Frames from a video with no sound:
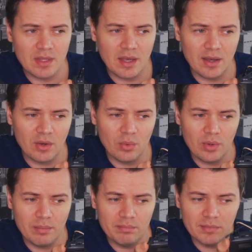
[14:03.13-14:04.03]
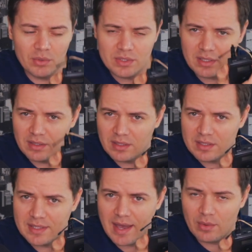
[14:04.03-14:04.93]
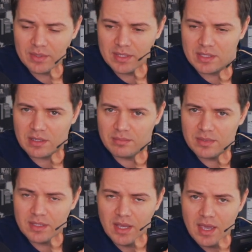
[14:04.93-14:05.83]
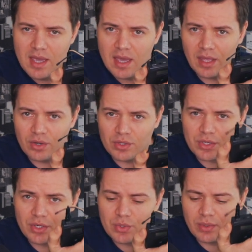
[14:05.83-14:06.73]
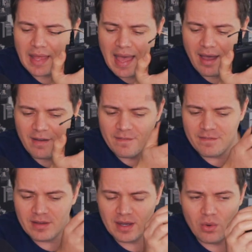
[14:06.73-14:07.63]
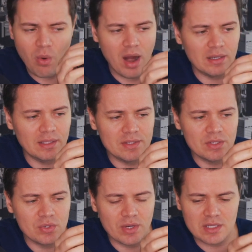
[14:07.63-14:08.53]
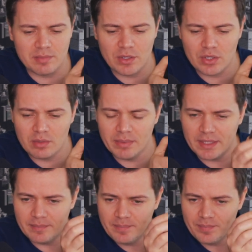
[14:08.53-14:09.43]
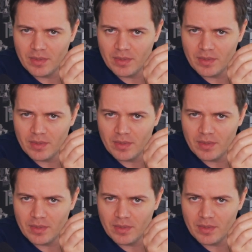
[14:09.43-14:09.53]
Now, most of the sound systems in your church will have a wireless transmitter, but